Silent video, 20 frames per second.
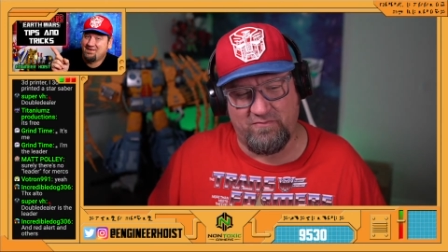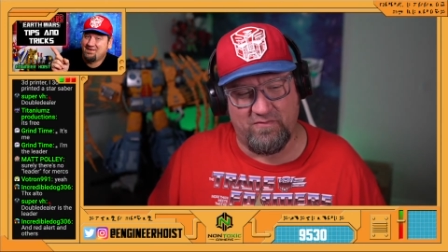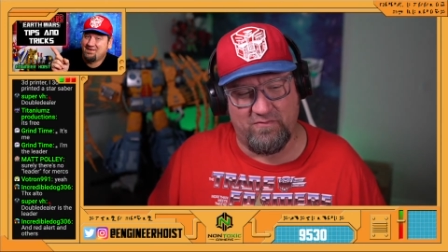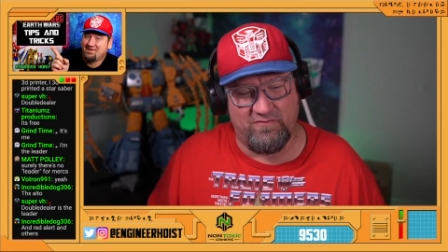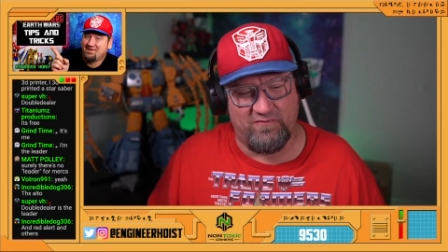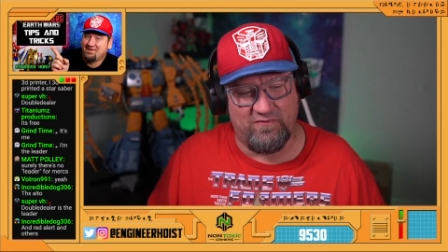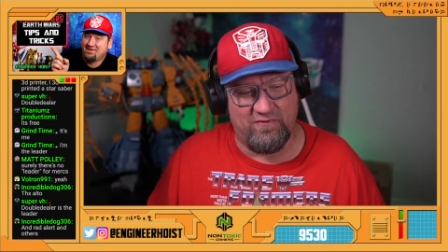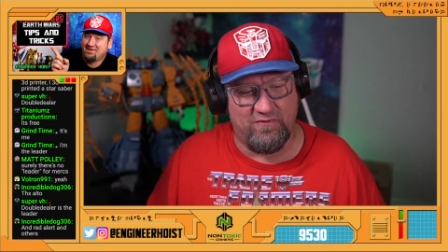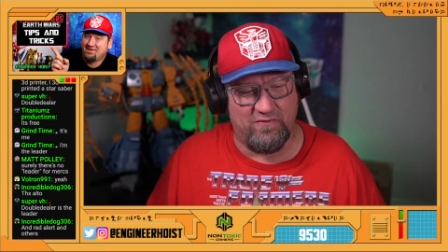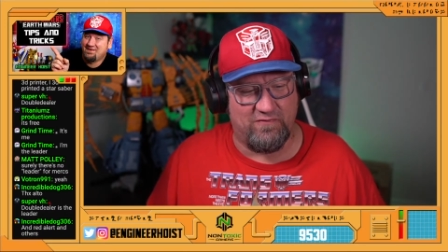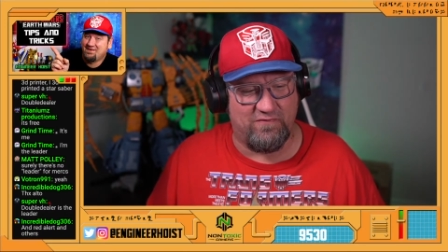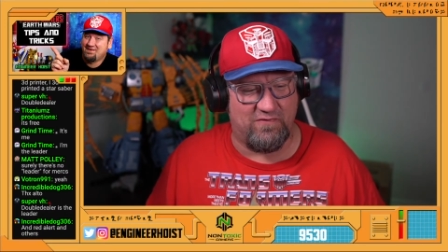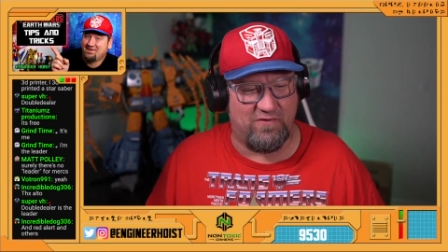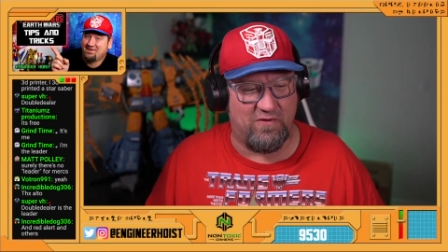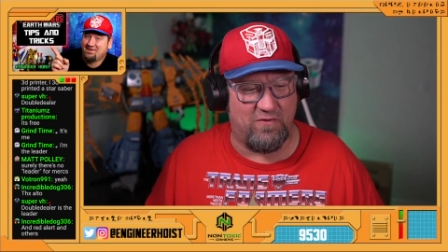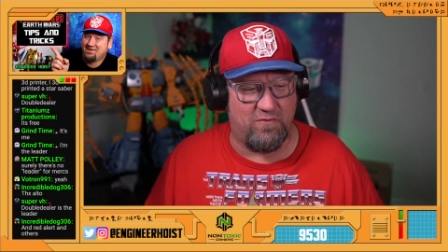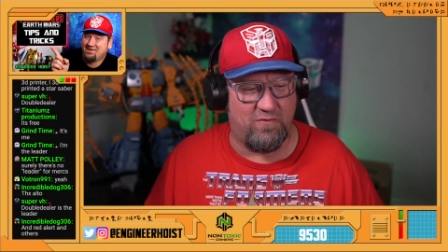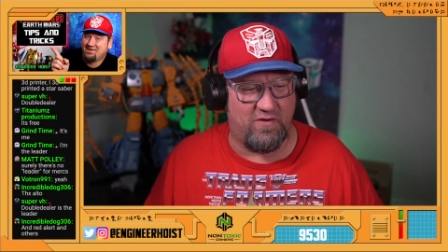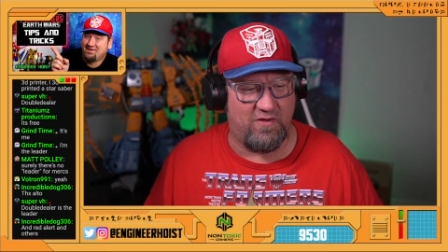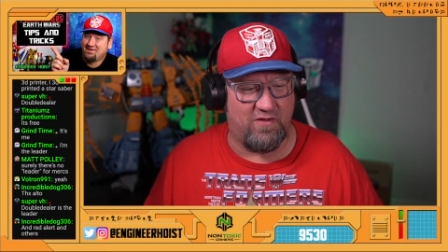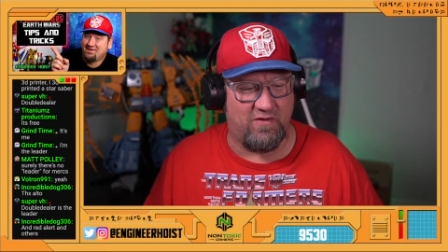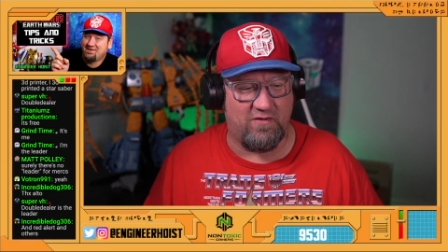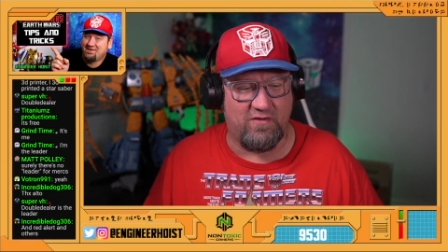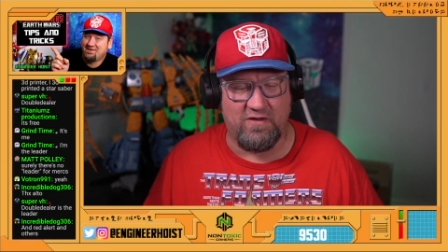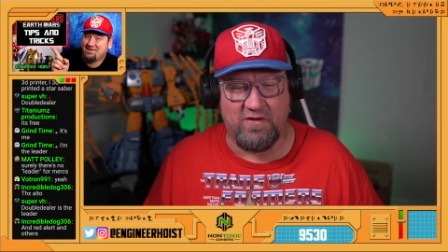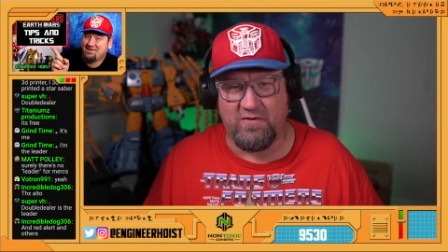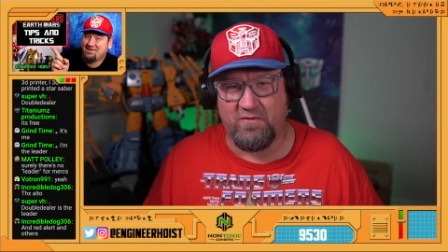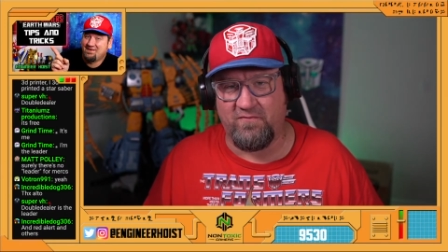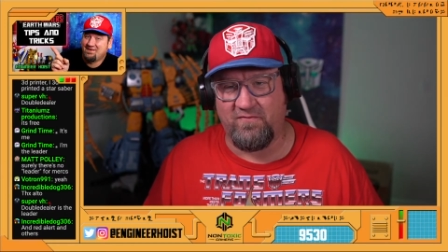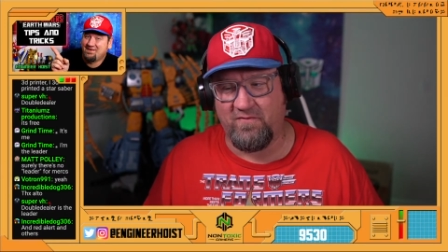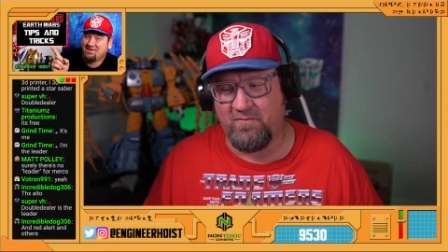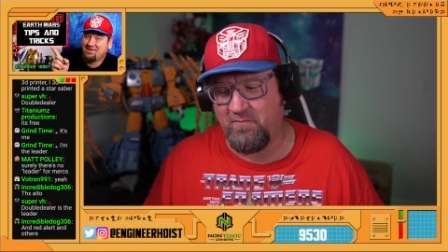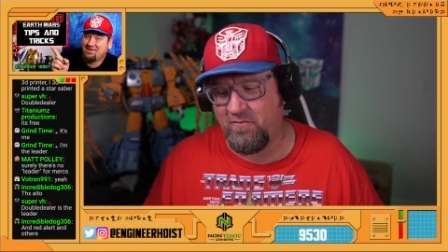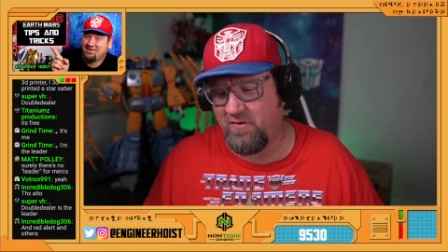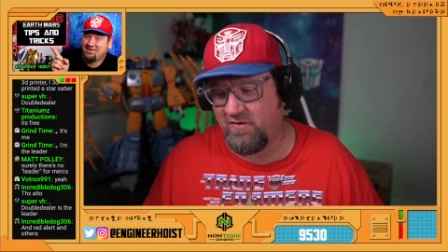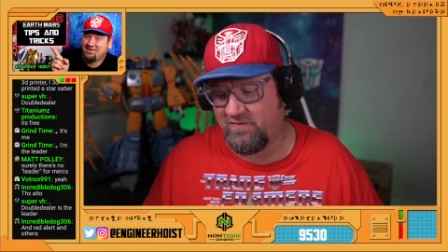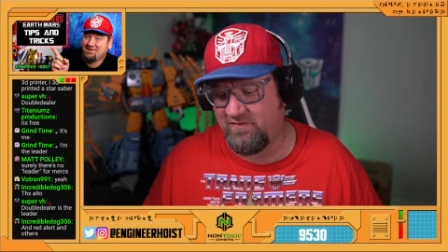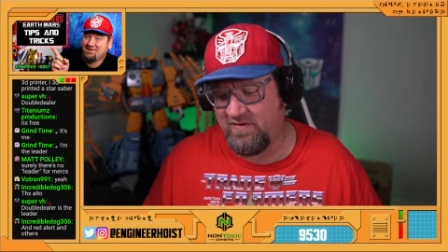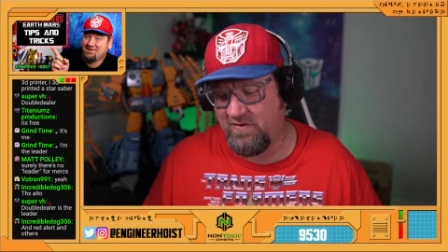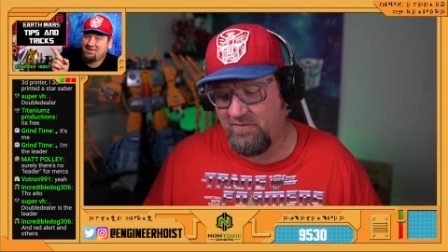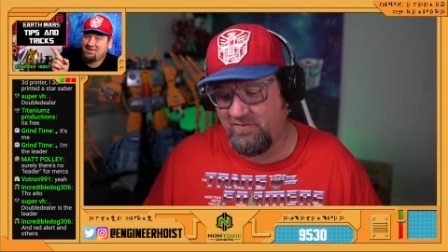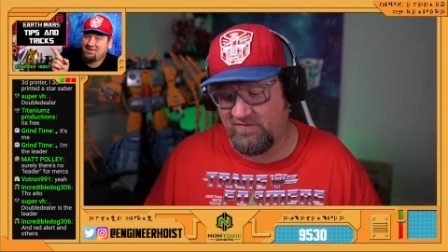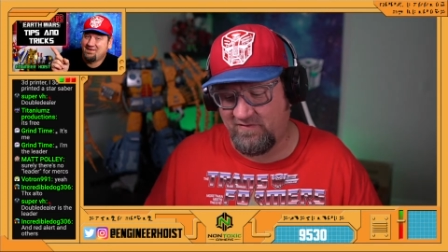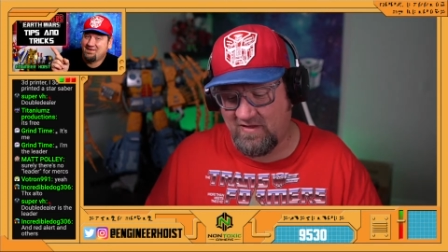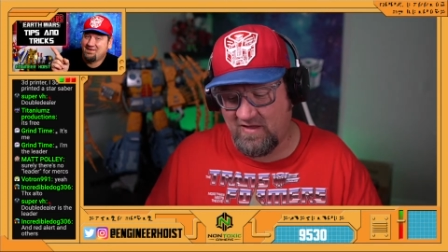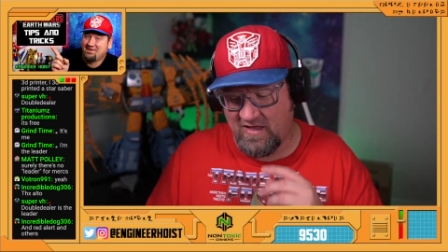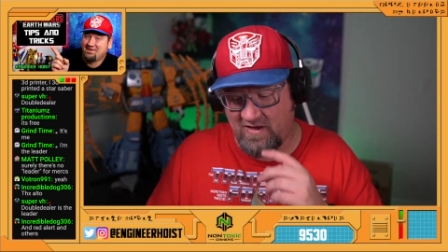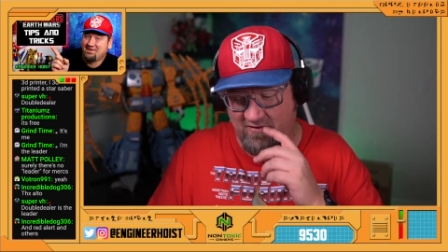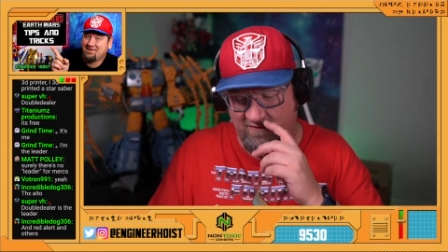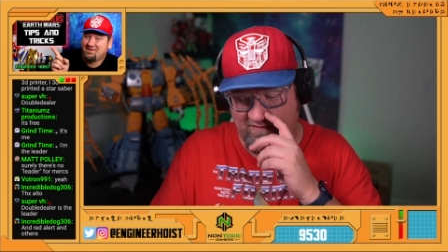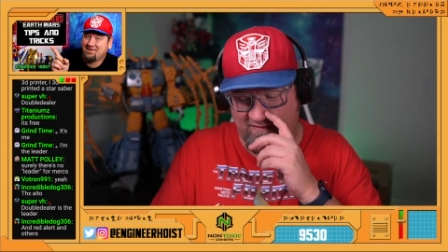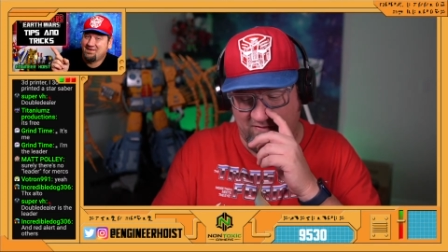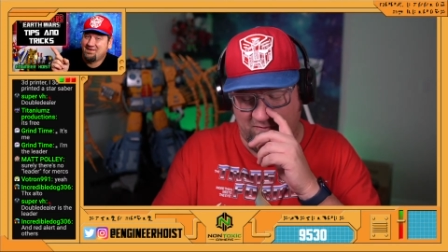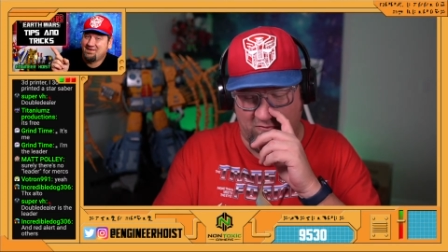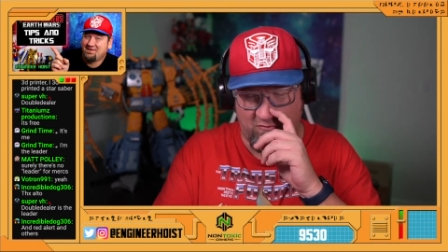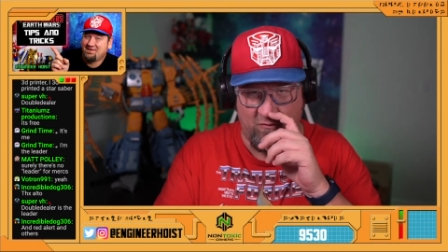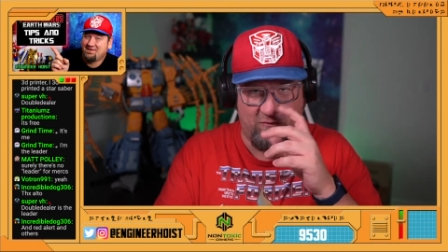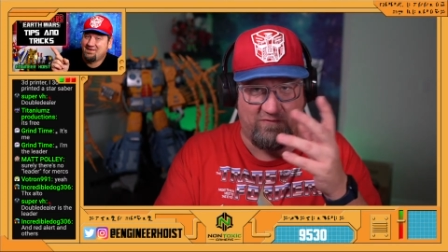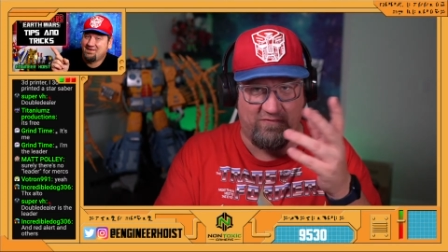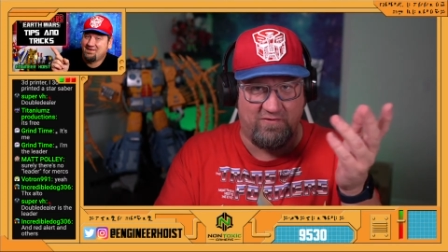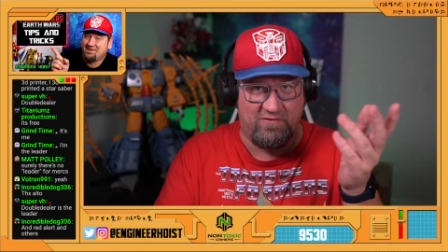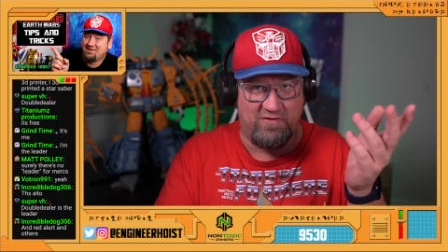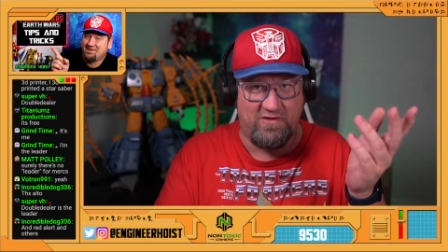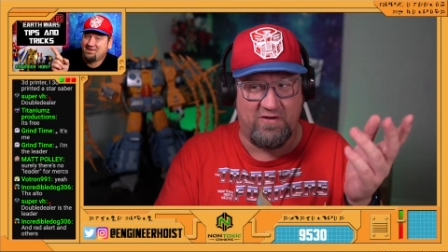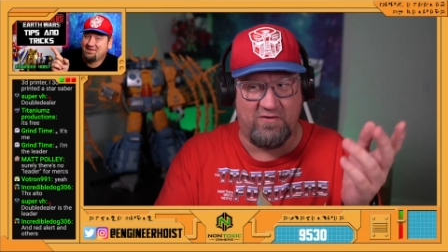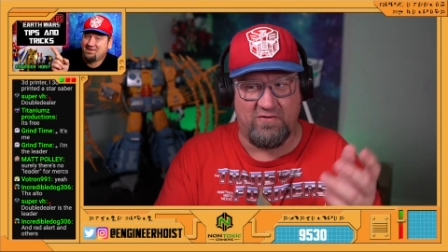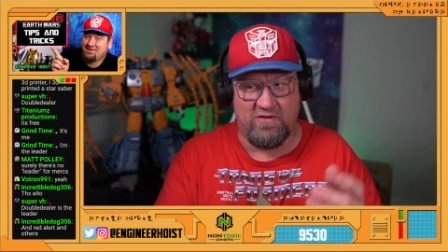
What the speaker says: I'm sure there's no leader for mercs. That was I was like, oh, who's the leader?